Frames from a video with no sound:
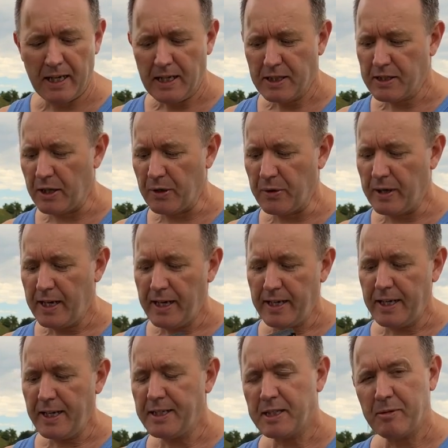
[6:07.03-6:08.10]
So it
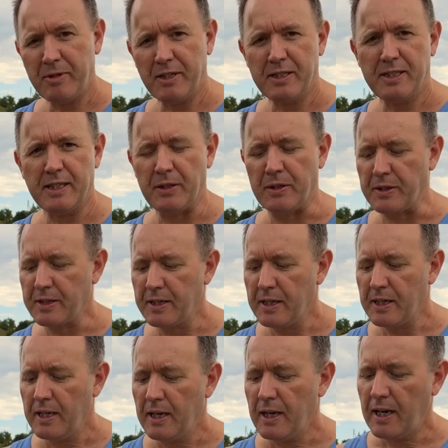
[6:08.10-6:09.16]
needs to be sealed,
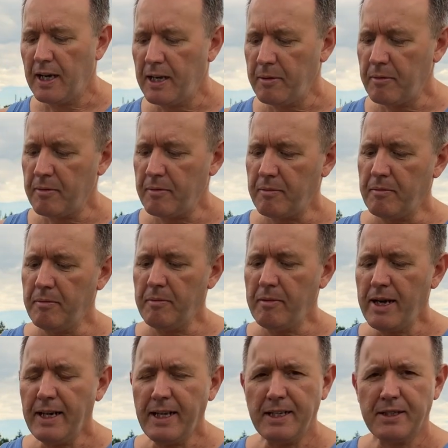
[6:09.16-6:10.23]
and
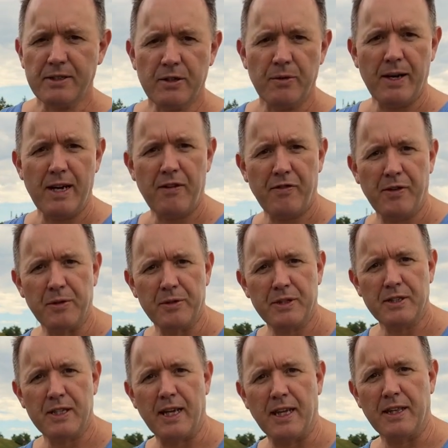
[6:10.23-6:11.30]
many square
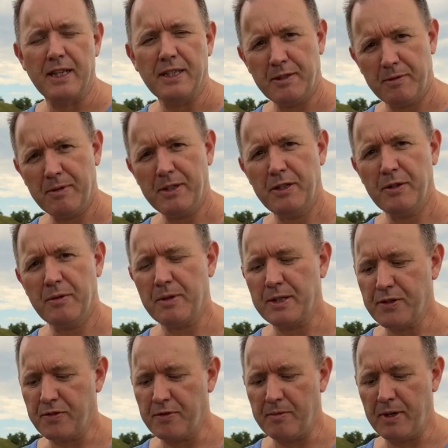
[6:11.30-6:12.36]
filters like this, especially the
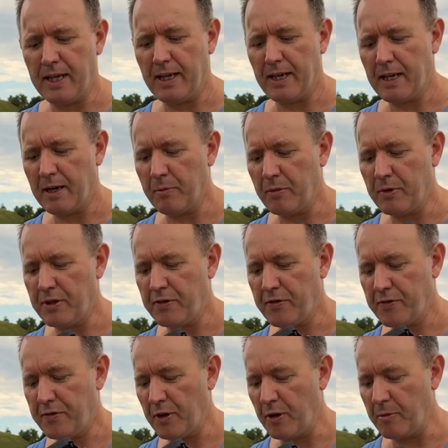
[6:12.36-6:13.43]
ones from Lee, come with a
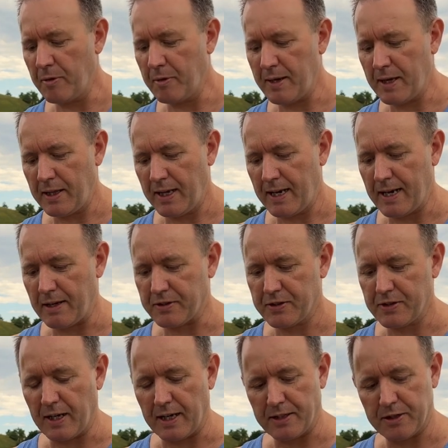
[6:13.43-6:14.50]
foam around the
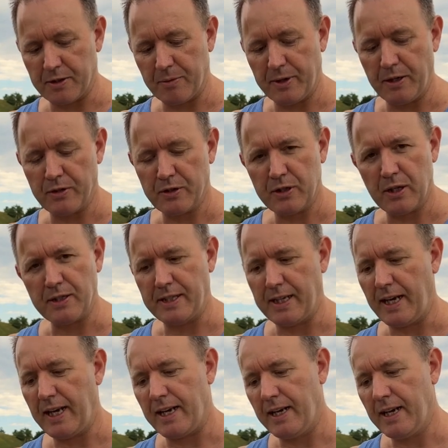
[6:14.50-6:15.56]
outside, so when you slot it
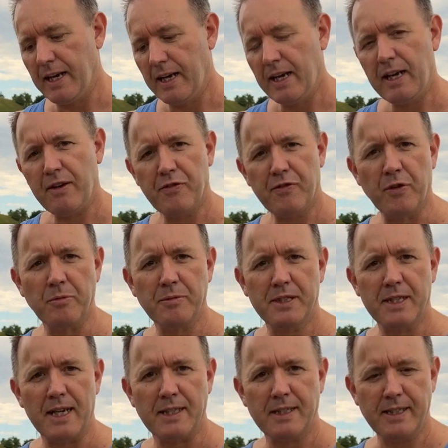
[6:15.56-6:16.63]
in it forms
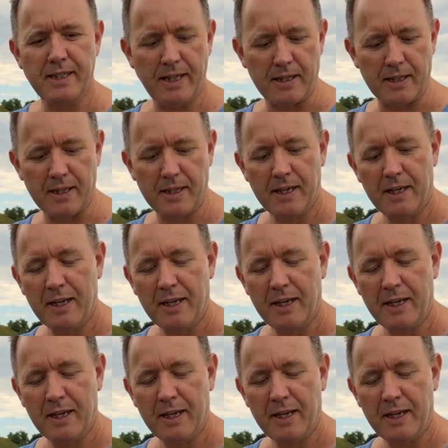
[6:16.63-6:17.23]
that seal.